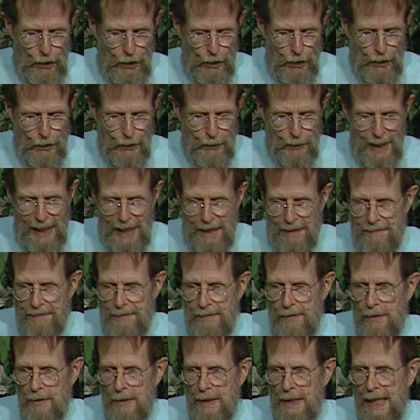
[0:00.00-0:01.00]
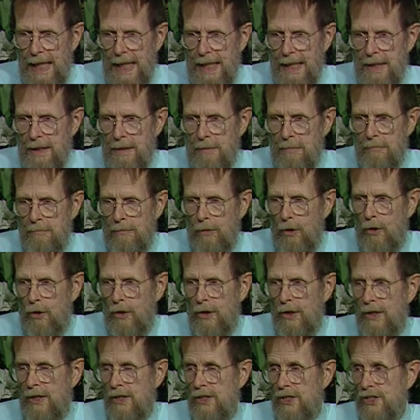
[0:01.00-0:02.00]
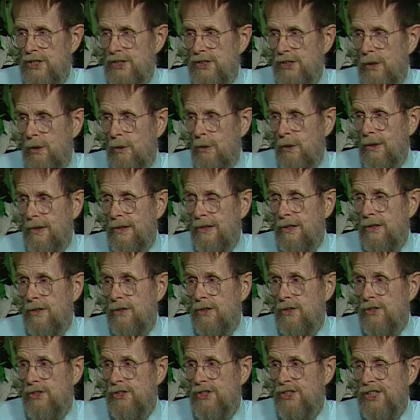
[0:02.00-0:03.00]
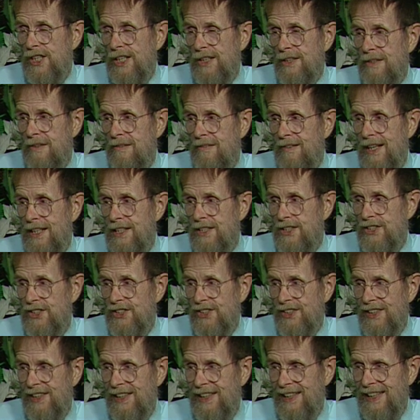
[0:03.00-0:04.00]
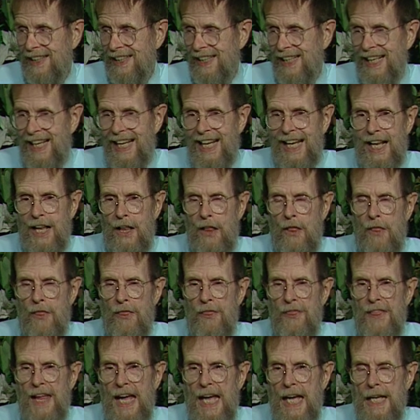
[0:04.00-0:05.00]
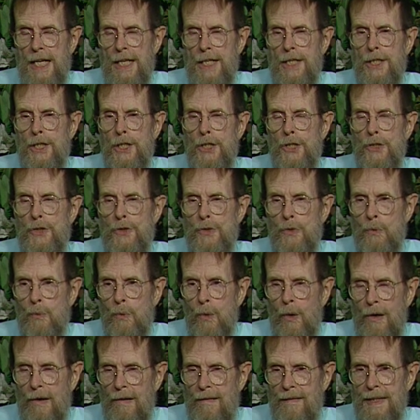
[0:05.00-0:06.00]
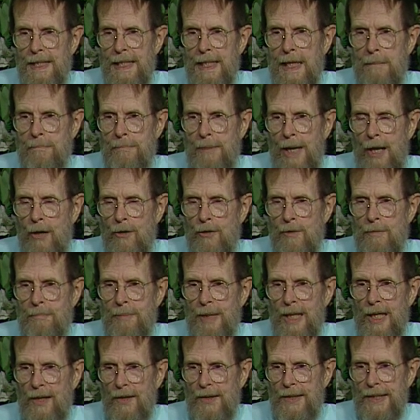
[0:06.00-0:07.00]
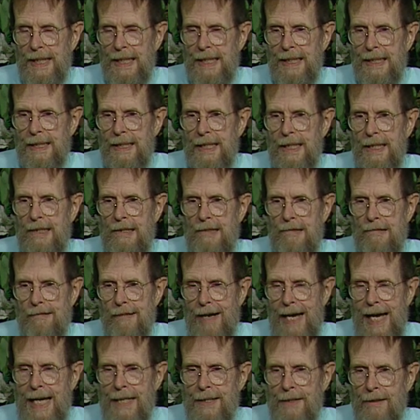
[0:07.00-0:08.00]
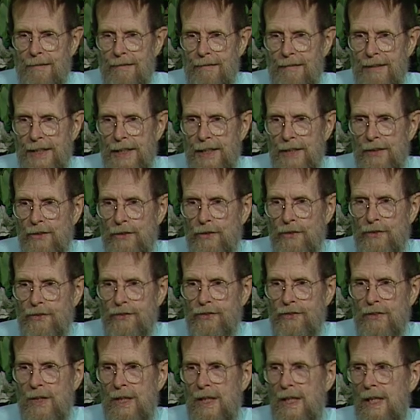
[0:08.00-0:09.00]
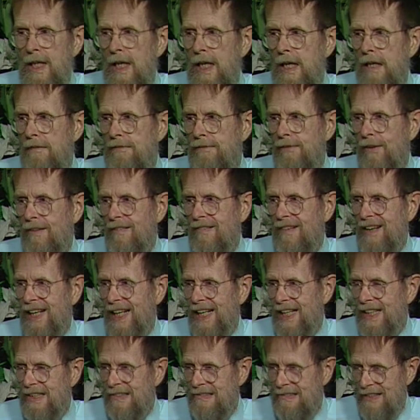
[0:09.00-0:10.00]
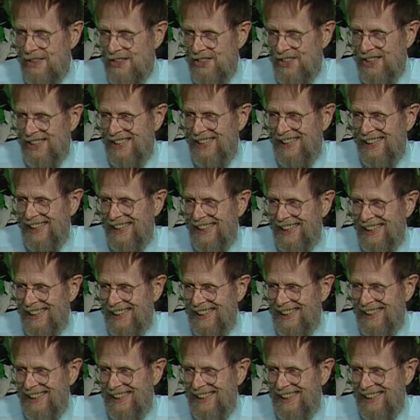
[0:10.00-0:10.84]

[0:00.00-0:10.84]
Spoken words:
You have to get more solar generation. Then you worry about building granaries for electricity.